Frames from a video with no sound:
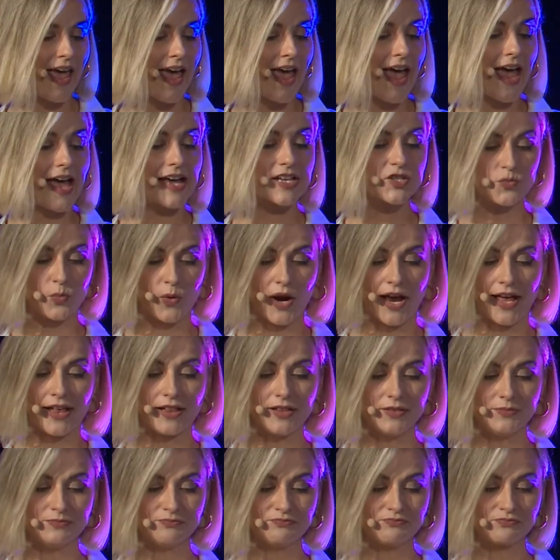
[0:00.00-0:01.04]
As
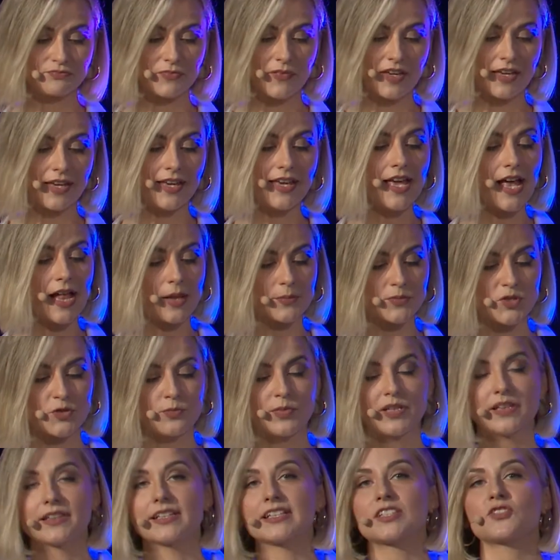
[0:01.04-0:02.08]
well, he helped to
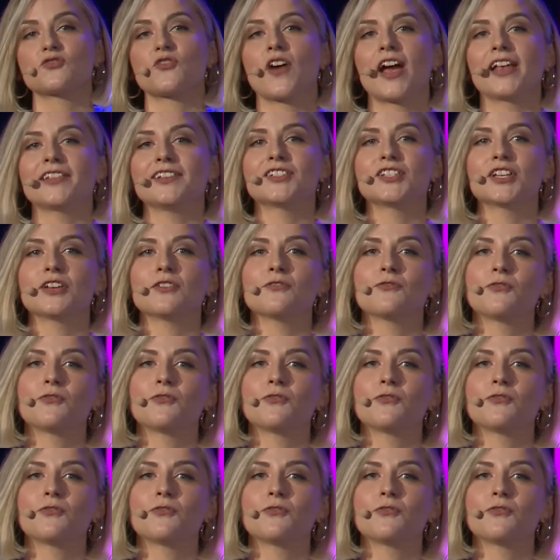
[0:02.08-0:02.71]
build a strategy